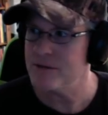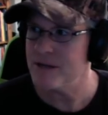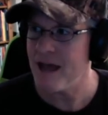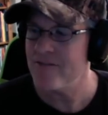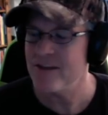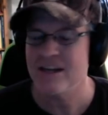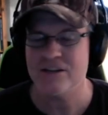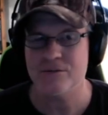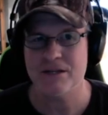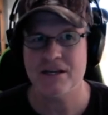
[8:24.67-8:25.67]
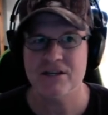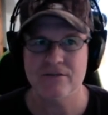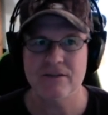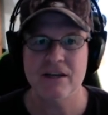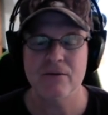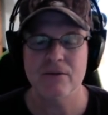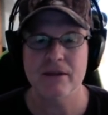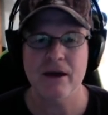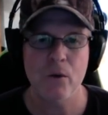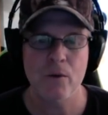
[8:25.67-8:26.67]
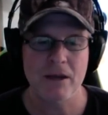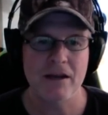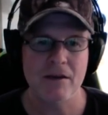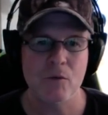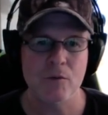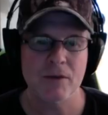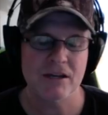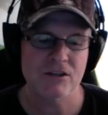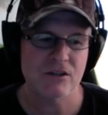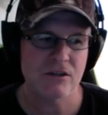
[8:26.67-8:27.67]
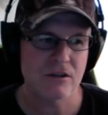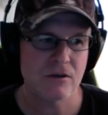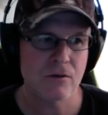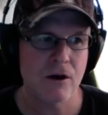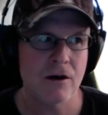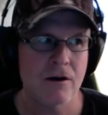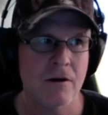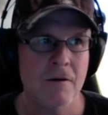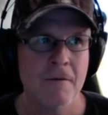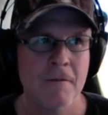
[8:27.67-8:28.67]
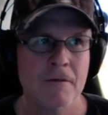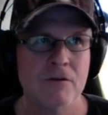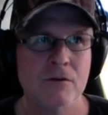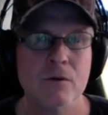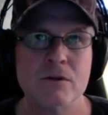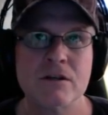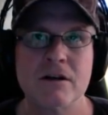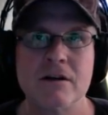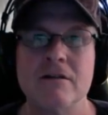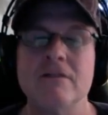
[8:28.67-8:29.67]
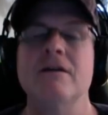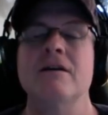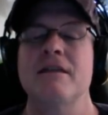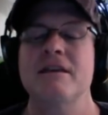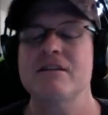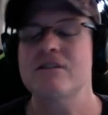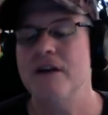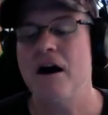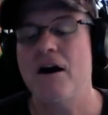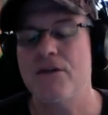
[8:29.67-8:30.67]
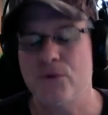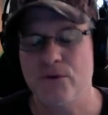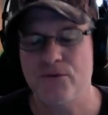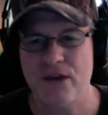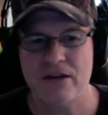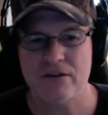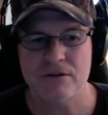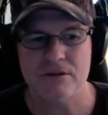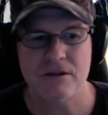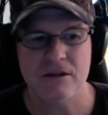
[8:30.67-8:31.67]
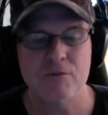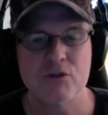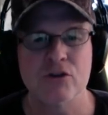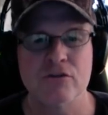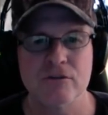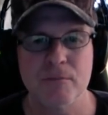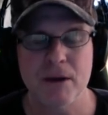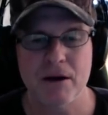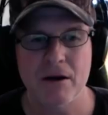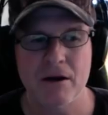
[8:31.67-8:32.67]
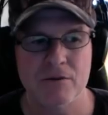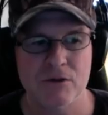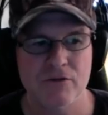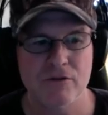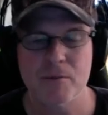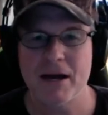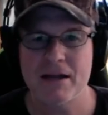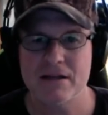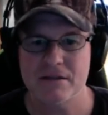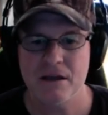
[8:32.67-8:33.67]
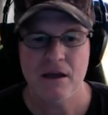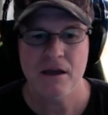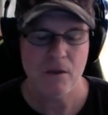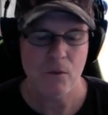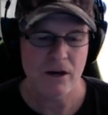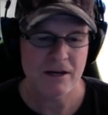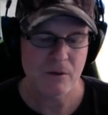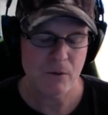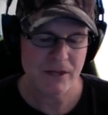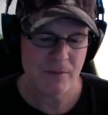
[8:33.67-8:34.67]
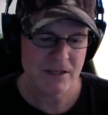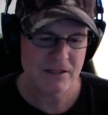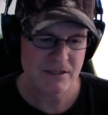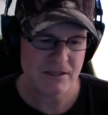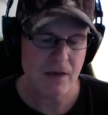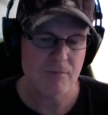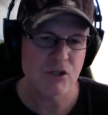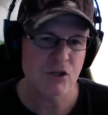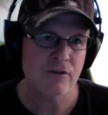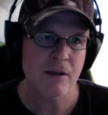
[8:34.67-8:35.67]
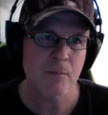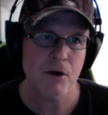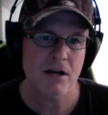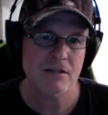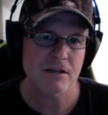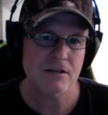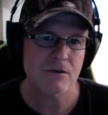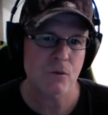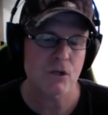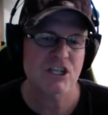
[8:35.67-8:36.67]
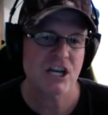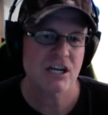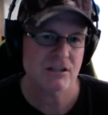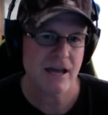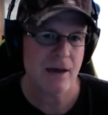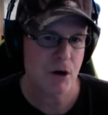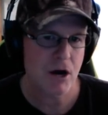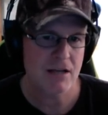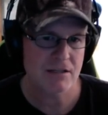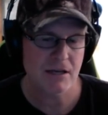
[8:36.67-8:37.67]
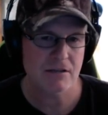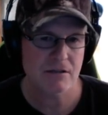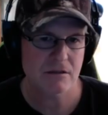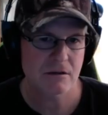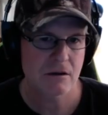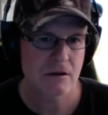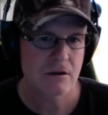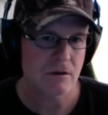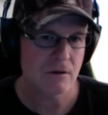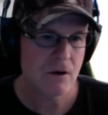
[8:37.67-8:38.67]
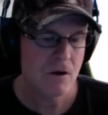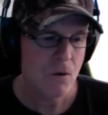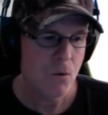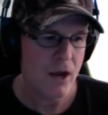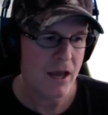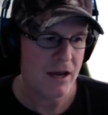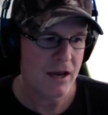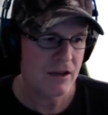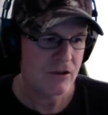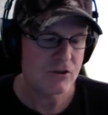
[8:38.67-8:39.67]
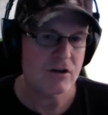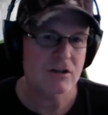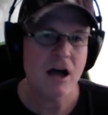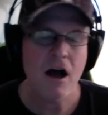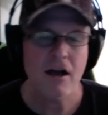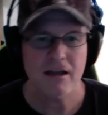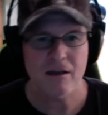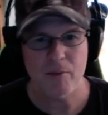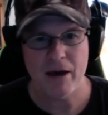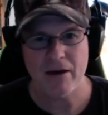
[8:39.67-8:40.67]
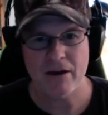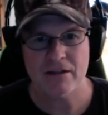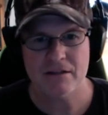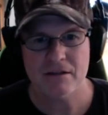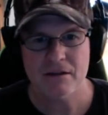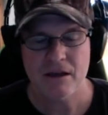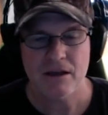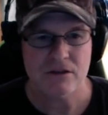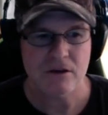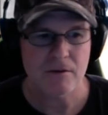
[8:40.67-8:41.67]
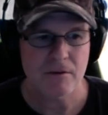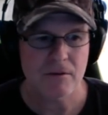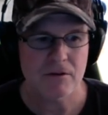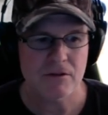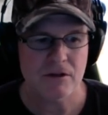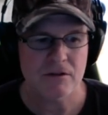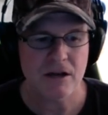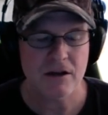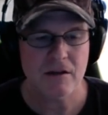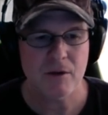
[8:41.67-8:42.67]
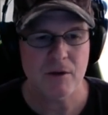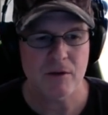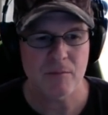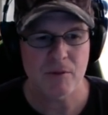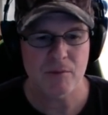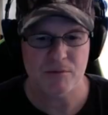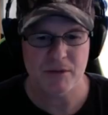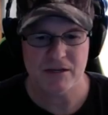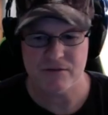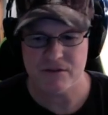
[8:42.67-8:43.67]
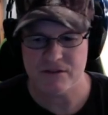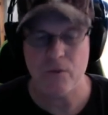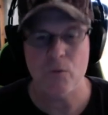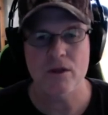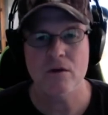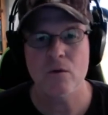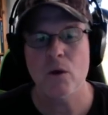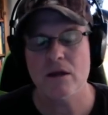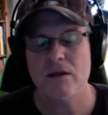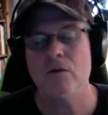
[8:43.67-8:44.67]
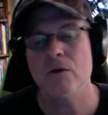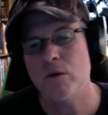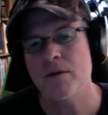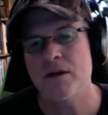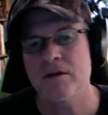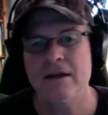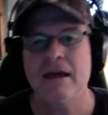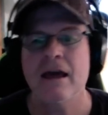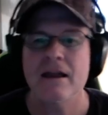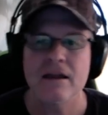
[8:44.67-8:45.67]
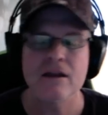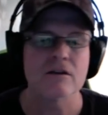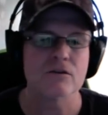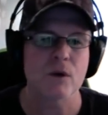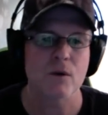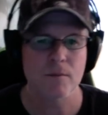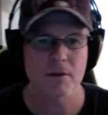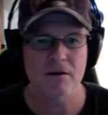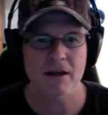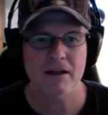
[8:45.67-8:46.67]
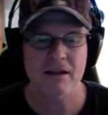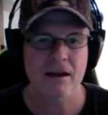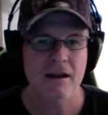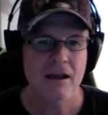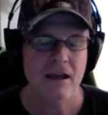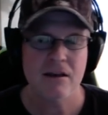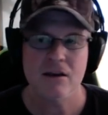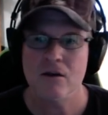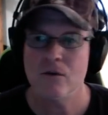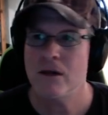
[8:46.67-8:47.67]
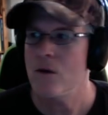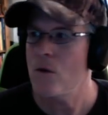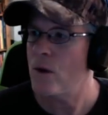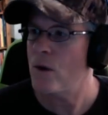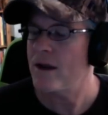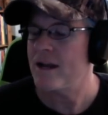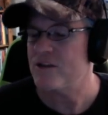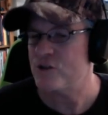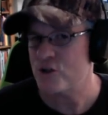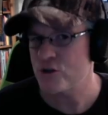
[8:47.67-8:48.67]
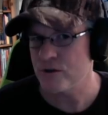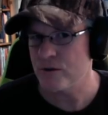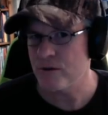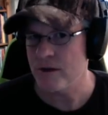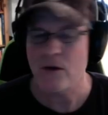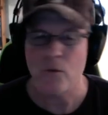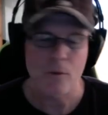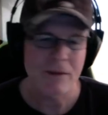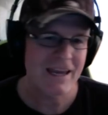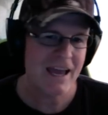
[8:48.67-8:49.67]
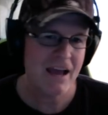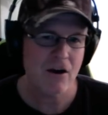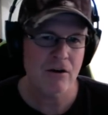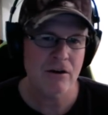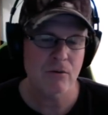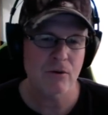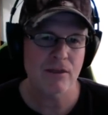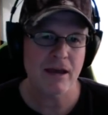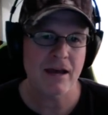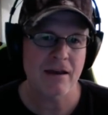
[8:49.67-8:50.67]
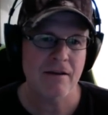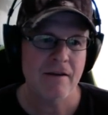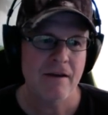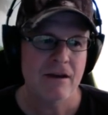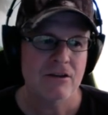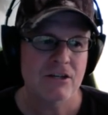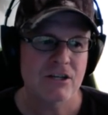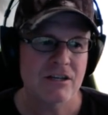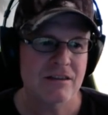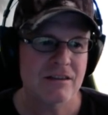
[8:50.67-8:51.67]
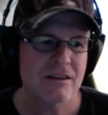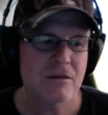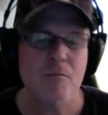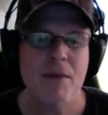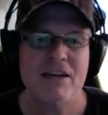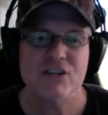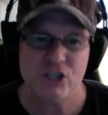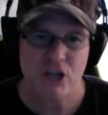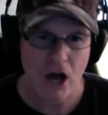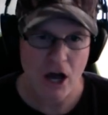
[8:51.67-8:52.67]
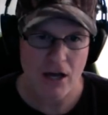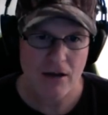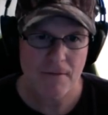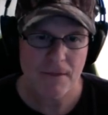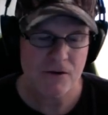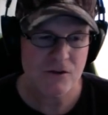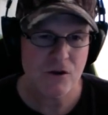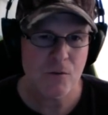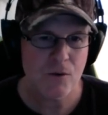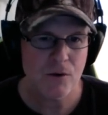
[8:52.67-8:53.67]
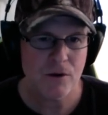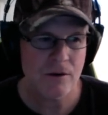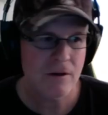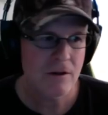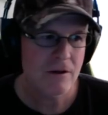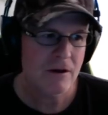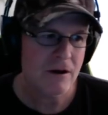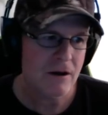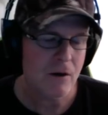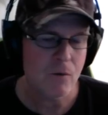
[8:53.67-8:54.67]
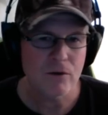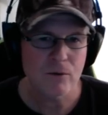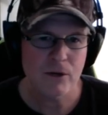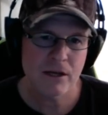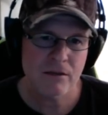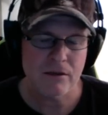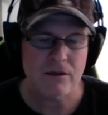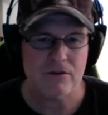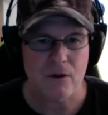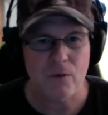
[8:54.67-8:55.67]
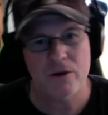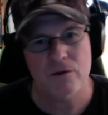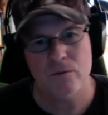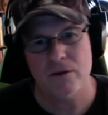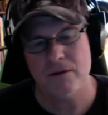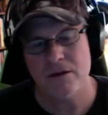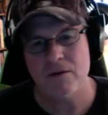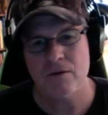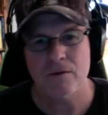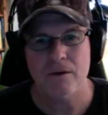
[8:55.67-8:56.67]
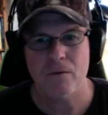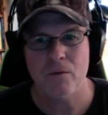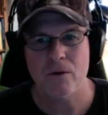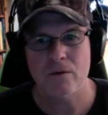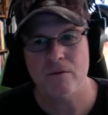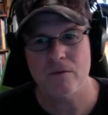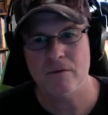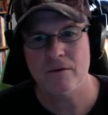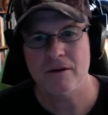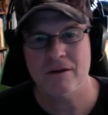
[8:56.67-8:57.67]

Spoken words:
don't have any expectation of getting with that woman anymore, because you are doing what's called, I think it's called the Hawthorne effect, or it's the observer bias. And what that means is observing a process will change that process. So when you start talking about it, and you start talking about red pill perspective, you say, you know what, you know why women are like that? Here's why women are like that. And you know what? When it's true and a woman can't argue with that, the magic's gone. There's no more, I wonder what he thinks, or I wonder what